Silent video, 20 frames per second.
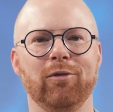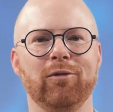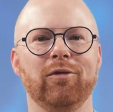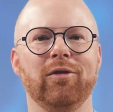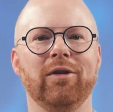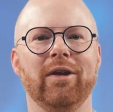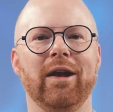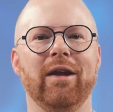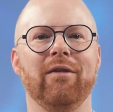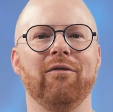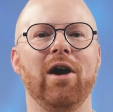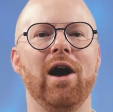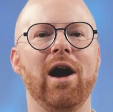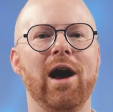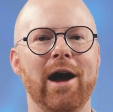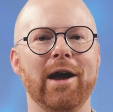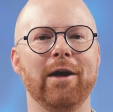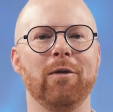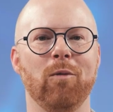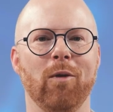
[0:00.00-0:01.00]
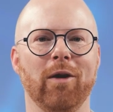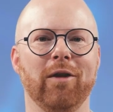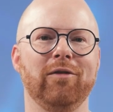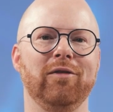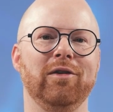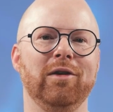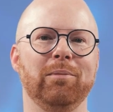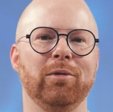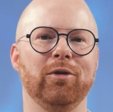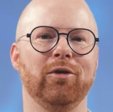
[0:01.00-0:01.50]
you to deliver
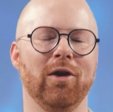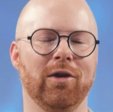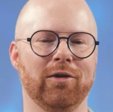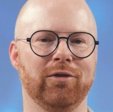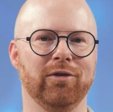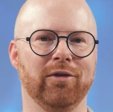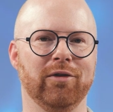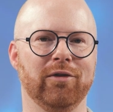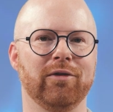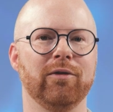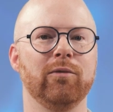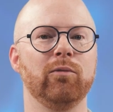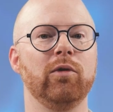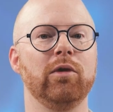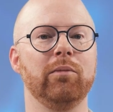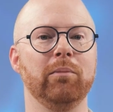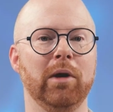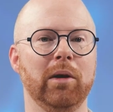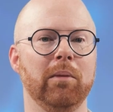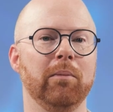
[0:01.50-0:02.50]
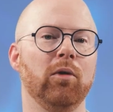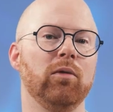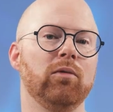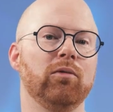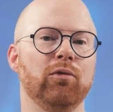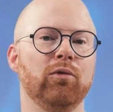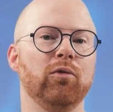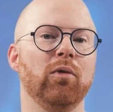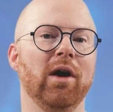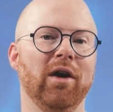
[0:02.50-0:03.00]
high-quality productions with minimal
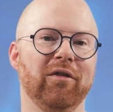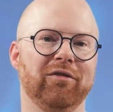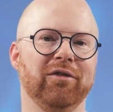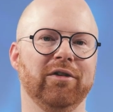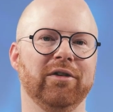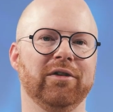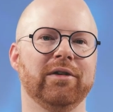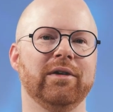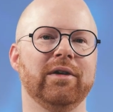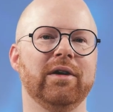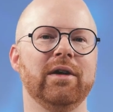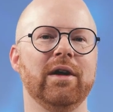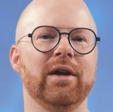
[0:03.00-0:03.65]
crew effort.